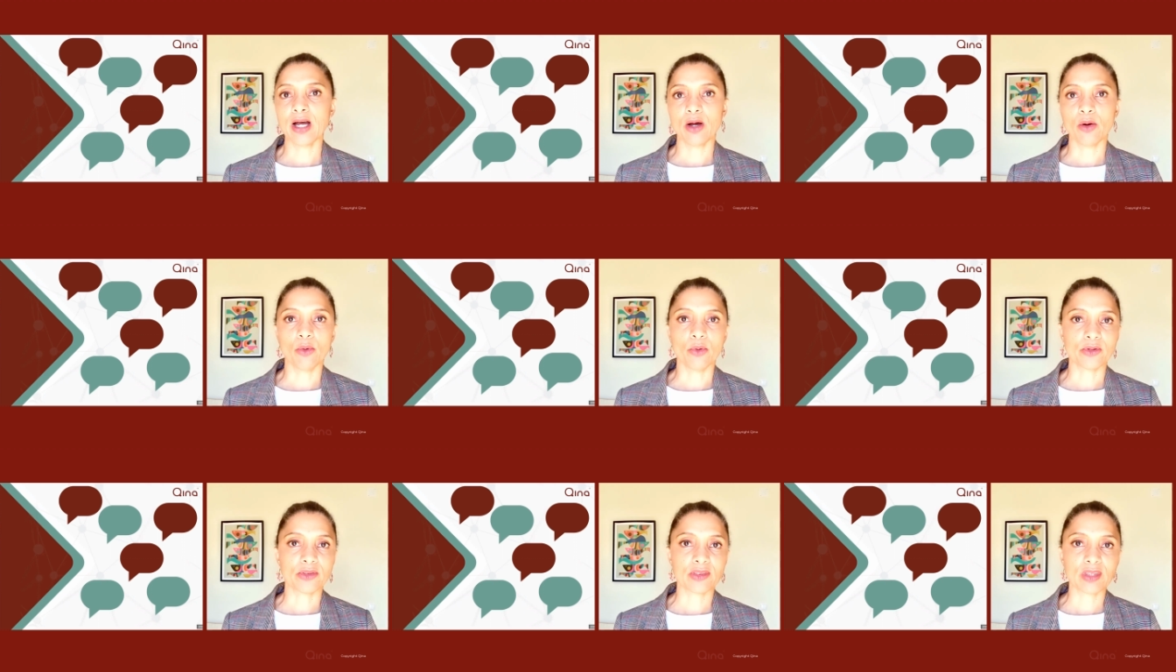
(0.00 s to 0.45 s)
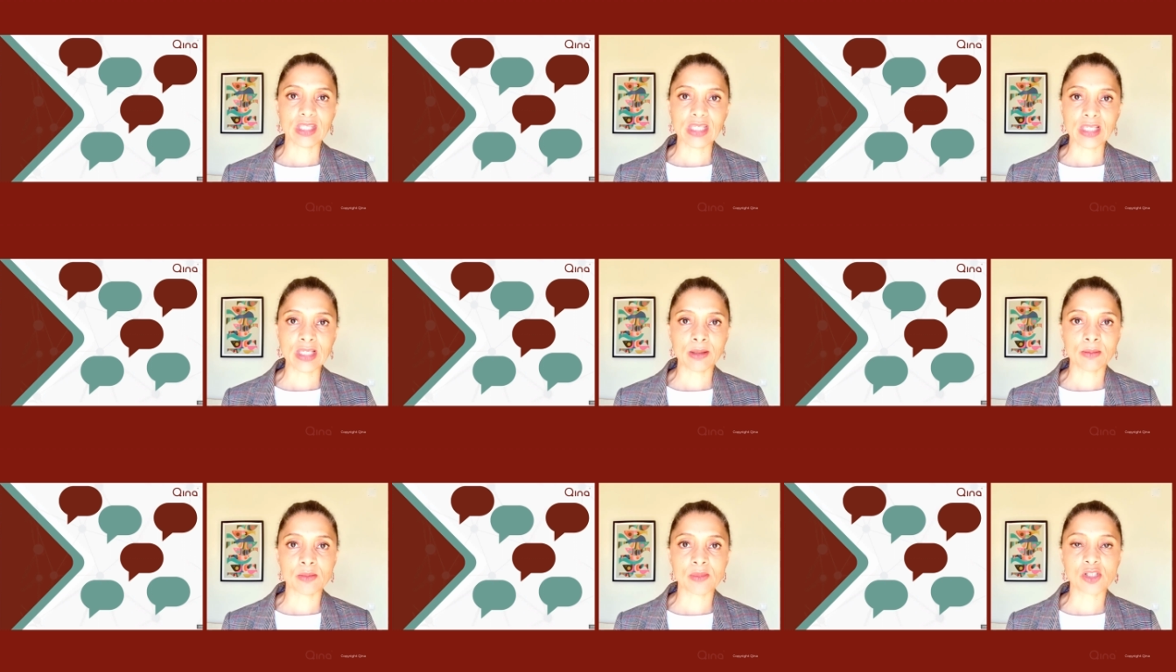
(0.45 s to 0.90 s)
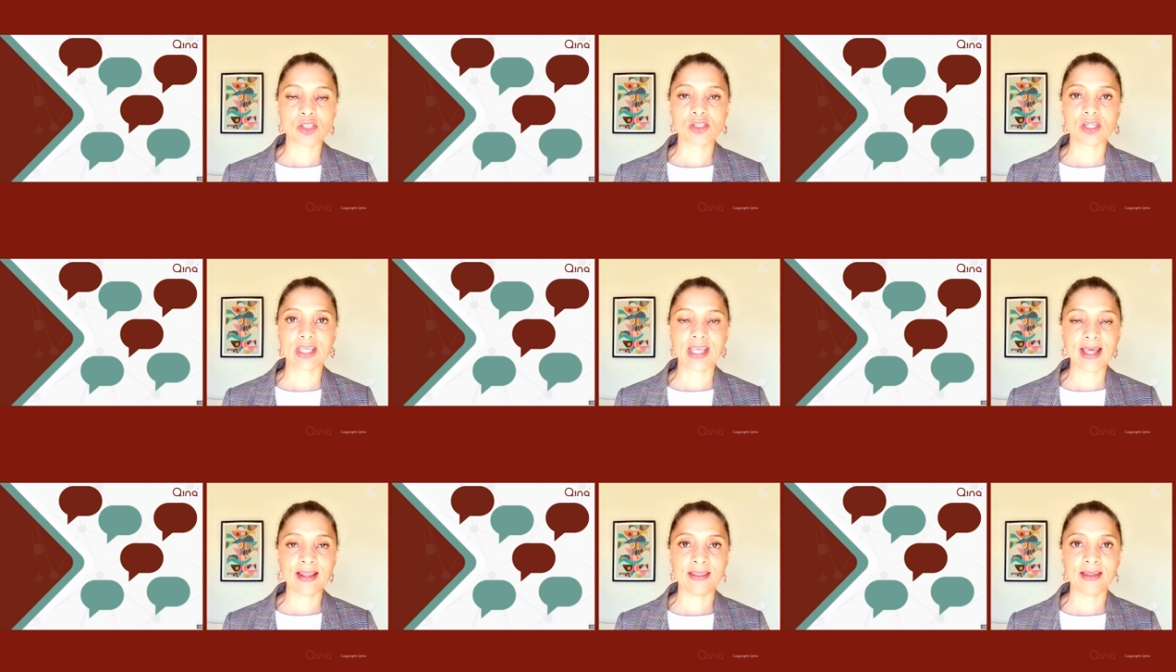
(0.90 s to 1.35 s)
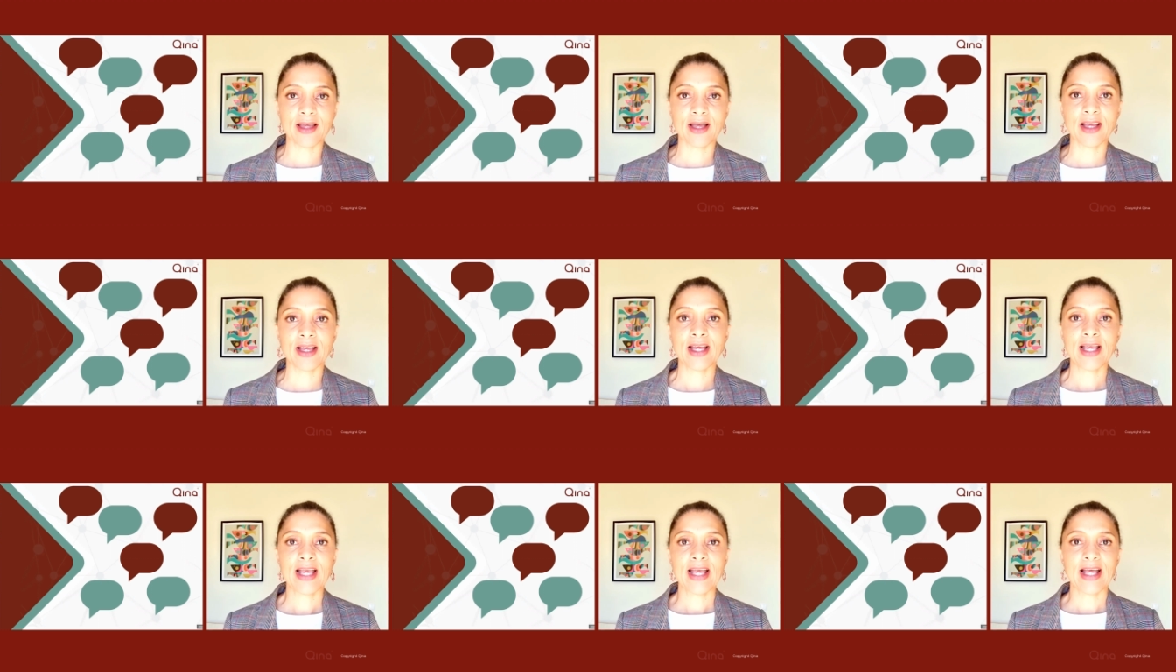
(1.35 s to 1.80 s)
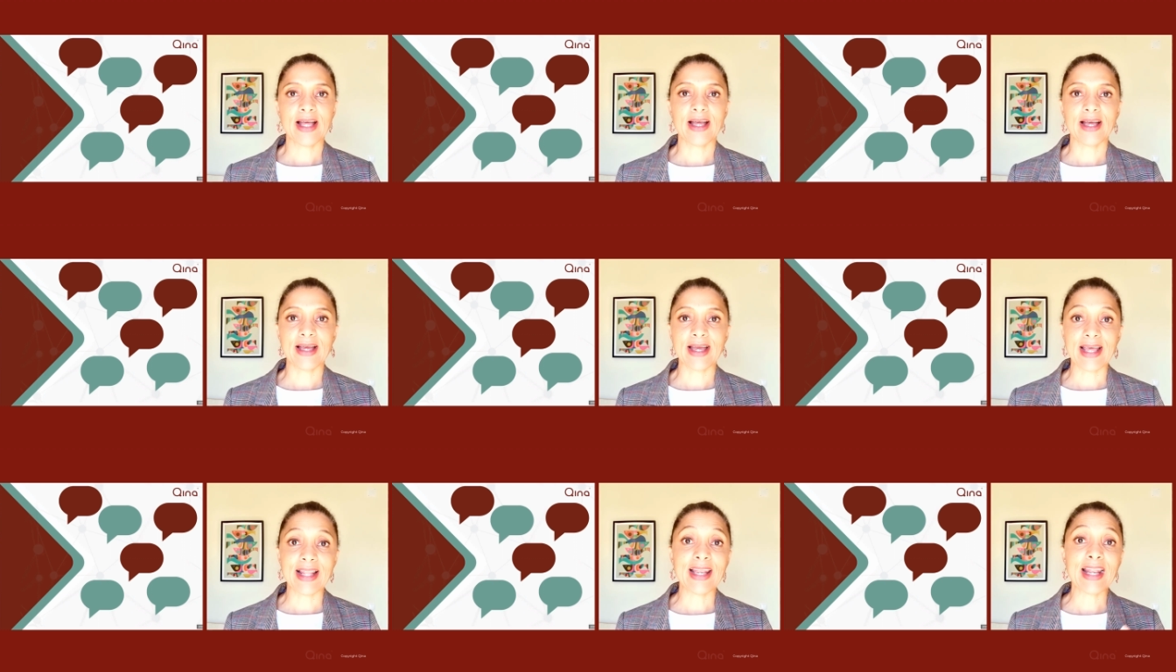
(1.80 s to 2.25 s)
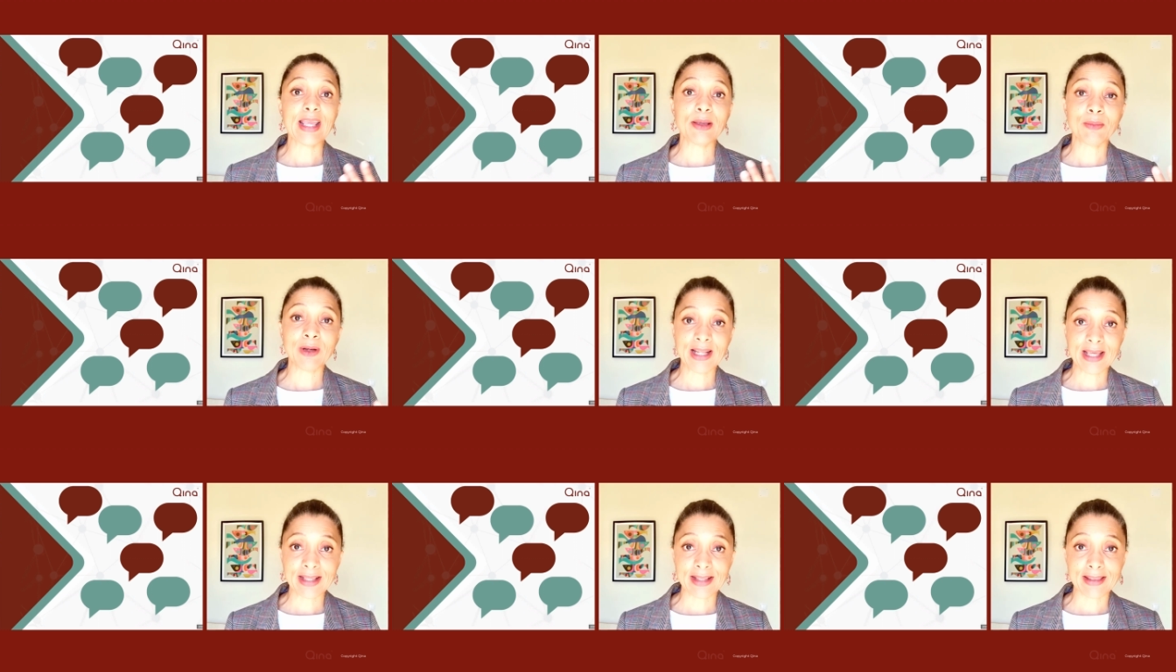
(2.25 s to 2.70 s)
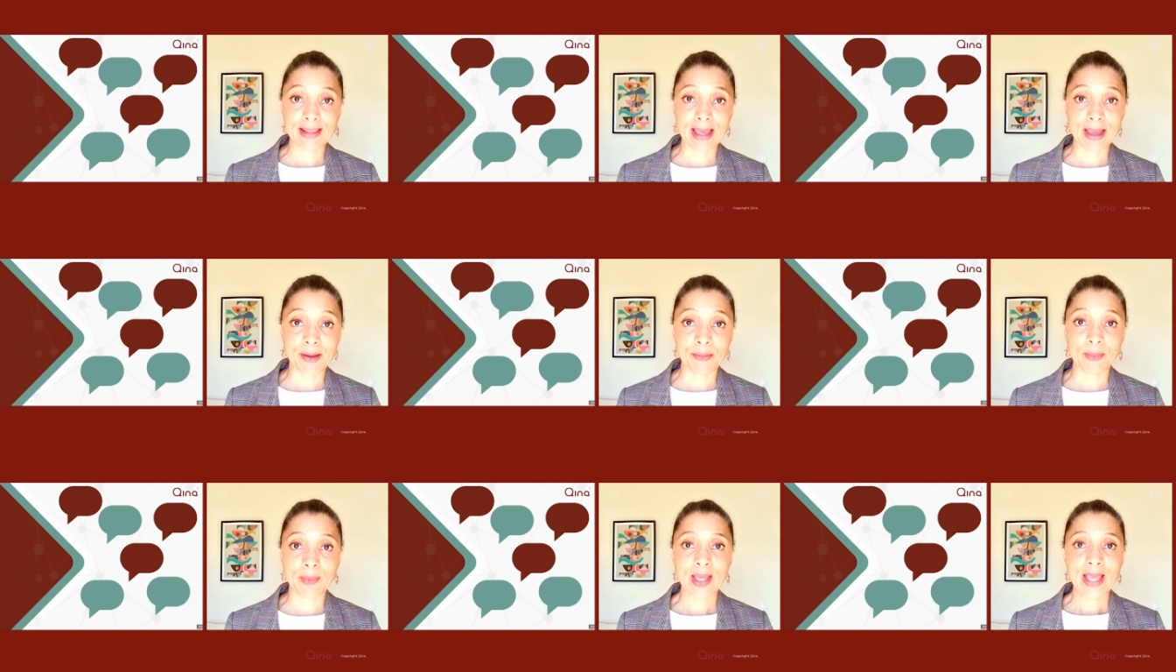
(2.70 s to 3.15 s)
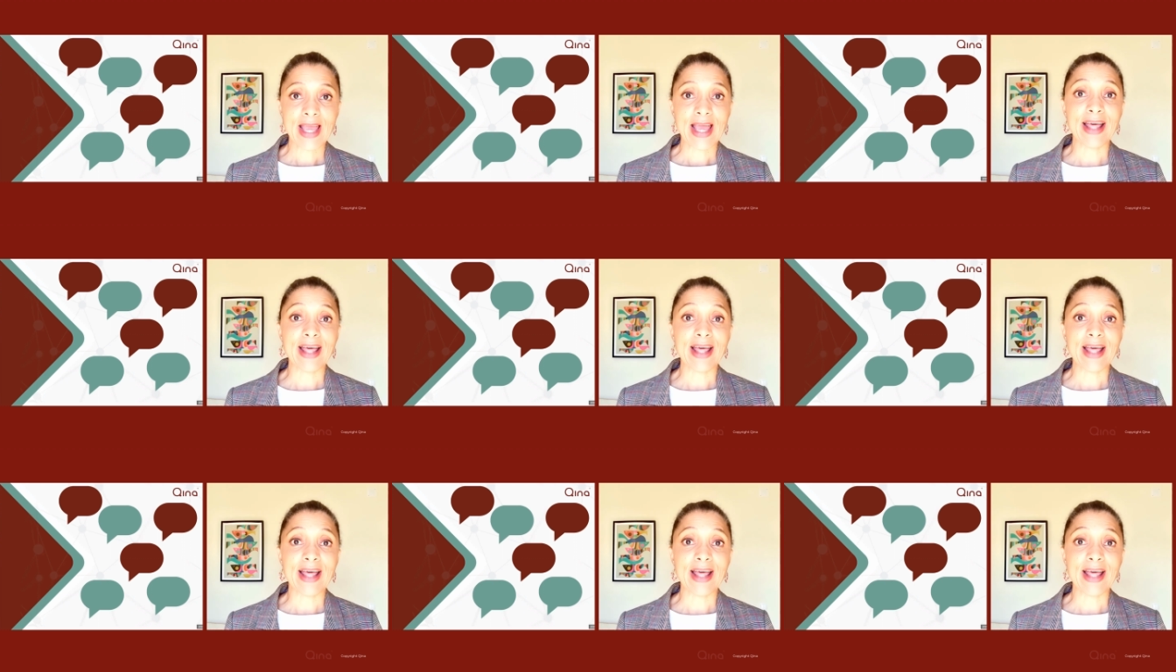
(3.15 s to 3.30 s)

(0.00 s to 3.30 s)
or themes together, labeling them,